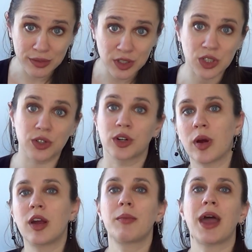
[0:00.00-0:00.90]
to your
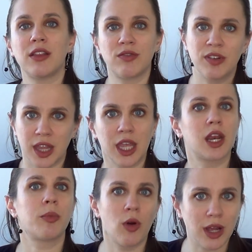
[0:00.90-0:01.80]
aquarium and filling it
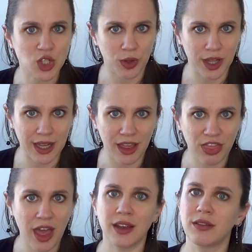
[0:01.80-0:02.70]
up gradually like
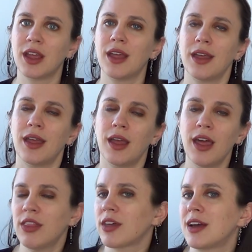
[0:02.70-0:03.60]
that. In
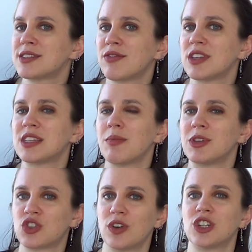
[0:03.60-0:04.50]
the case of this
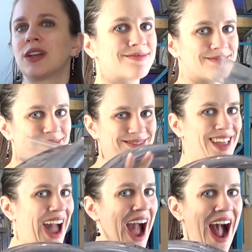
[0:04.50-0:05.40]
demonstration, I
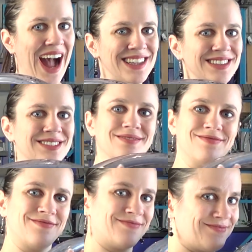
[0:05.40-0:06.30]
use my python.
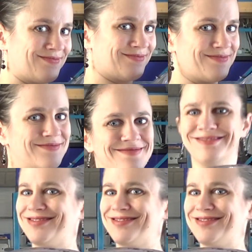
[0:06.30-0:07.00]
If you want a more